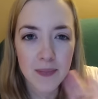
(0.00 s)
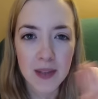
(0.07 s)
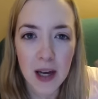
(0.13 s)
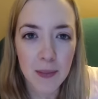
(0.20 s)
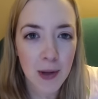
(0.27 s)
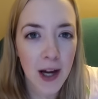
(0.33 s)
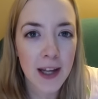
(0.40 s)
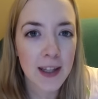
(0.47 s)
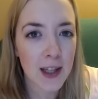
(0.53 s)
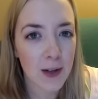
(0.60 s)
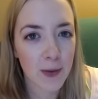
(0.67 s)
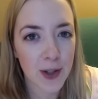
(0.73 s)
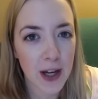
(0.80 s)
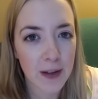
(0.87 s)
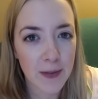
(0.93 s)
I'm not in love
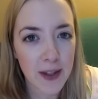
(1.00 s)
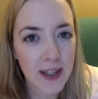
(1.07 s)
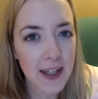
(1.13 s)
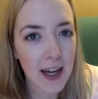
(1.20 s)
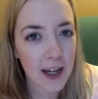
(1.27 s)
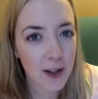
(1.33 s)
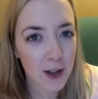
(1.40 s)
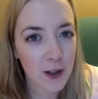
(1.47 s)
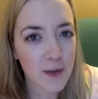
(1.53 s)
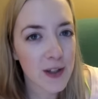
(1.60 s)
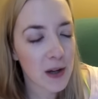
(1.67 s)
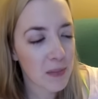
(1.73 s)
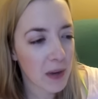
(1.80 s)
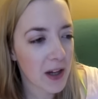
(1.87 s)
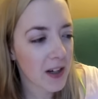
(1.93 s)
with it. I feel like I could have
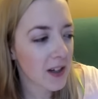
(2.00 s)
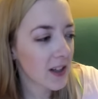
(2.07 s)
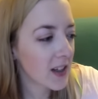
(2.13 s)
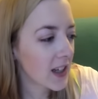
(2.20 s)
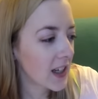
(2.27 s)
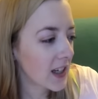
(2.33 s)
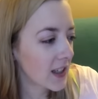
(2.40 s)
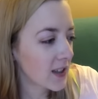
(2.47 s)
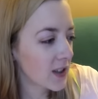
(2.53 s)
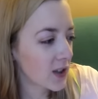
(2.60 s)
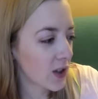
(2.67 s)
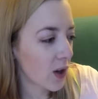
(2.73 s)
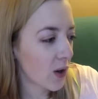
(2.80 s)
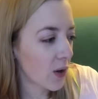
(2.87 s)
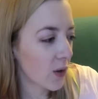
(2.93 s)
done better.
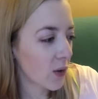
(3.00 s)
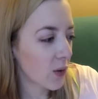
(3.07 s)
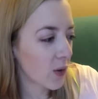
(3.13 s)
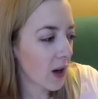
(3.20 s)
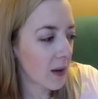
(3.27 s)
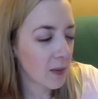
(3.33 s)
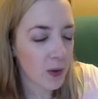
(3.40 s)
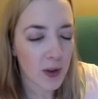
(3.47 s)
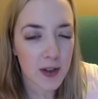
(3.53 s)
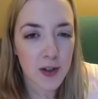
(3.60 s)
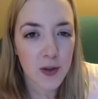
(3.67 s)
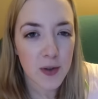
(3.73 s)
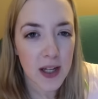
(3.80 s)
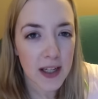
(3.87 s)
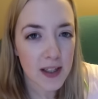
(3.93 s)
So I'm going
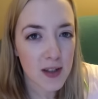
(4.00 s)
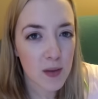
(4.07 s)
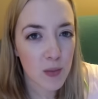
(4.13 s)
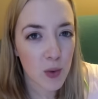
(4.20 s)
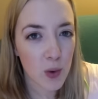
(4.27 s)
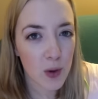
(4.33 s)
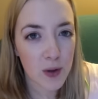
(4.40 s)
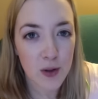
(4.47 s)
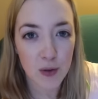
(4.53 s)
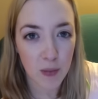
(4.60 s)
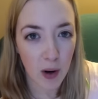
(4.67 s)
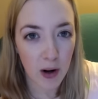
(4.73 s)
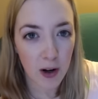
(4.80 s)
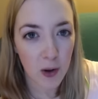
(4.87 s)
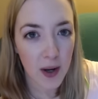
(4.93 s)
to take some more
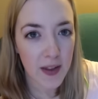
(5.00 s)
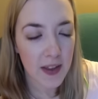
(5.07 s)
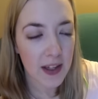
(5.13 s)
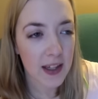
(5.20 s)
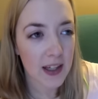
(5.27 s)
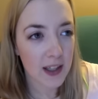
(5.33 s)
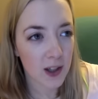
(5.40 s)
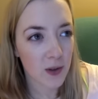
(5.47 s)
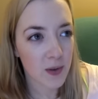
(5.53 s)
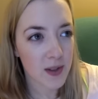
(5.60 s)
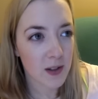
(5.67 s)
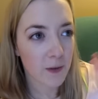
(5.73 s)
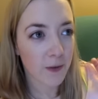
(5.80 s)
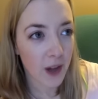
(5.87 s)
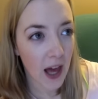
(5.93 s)
tomorrow, I think, and use
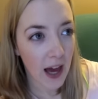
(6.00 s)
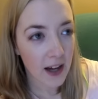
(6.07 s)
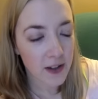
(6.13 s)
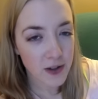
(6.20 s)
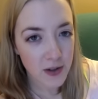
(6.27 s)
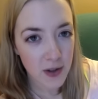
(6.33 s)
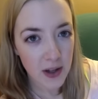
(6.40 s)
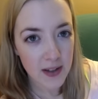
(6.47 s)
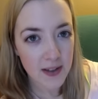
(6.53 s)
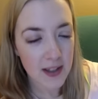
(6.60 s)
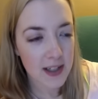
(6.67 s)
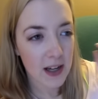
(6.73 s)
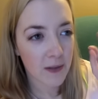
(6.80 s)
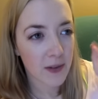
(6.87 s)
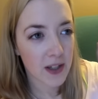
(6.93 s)
the flash that the
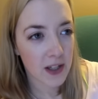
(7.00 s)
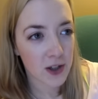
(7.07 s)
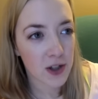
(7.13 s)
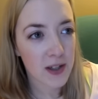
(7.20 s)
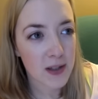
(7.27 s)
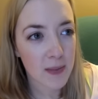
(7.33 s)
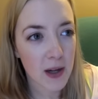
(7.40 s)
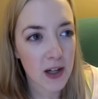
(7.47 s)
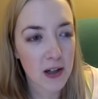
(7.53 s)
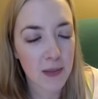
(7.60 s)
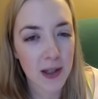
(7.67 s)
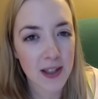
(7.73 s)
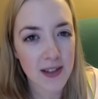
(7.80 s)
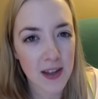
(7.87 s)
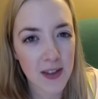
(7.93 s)
definition is better
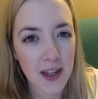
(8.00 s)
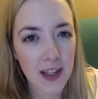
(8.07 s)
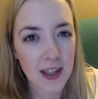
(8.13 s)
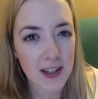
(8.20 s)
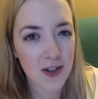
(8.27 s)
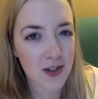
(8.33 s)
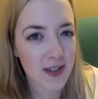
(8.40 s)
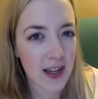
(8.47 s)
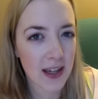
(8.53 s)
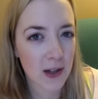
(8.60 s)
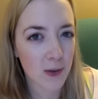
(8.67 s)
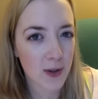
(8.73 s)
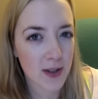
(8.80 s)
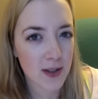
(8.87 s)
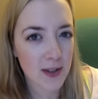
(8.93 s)
because I think it's just that it
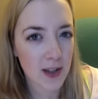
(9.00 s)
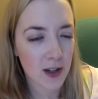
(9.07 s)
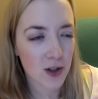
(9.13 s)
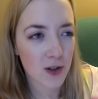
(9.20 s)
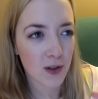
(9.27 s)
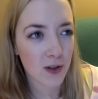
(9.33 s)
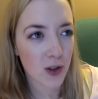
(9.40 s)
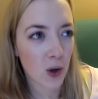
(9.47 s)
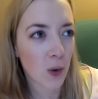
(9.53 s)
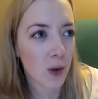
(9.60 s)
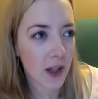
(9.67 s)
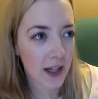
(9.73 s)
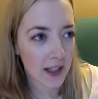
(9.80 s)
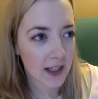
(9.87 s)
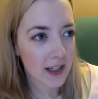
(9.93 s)
was such low
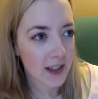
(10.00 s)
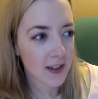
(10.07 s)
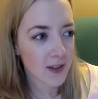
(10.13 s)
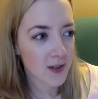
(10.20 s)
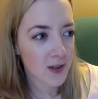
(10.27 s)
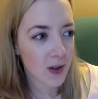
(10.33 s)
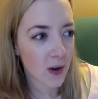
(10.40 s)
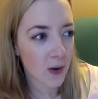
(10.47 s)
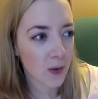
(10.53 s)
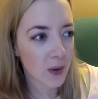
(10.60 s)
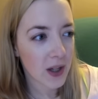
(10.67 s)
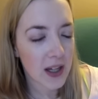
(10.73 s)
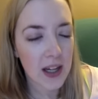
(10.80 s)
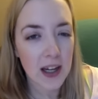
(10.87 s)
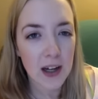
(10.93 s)
lighting. So
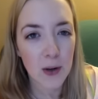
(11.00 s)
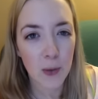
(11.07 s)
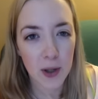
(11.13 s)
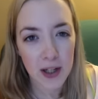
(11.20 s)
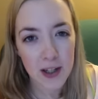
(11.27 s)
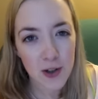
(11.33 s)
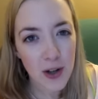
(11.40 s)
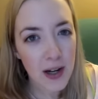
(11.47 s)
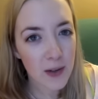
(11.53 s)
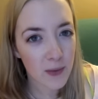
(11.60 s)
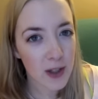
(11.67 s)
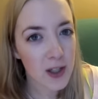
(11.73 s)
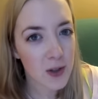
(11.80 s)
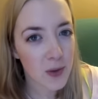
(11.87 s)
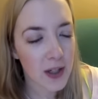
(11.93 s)
we're going to try and
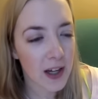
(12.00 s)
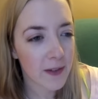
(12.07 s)
redo it.